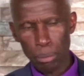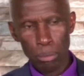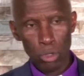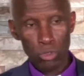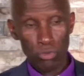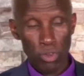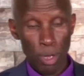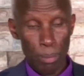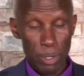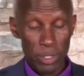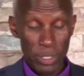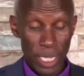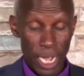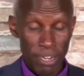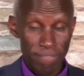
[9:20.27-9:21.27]
most families
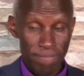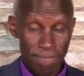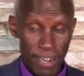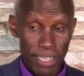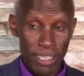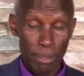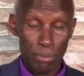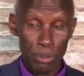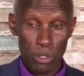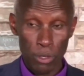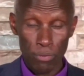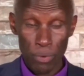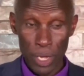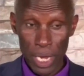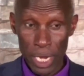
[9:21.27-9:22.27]
can find
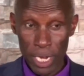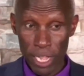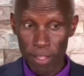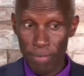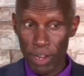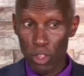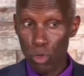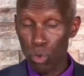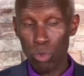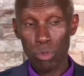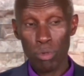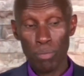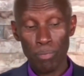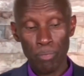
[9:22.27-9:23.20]
themselves in, even youth,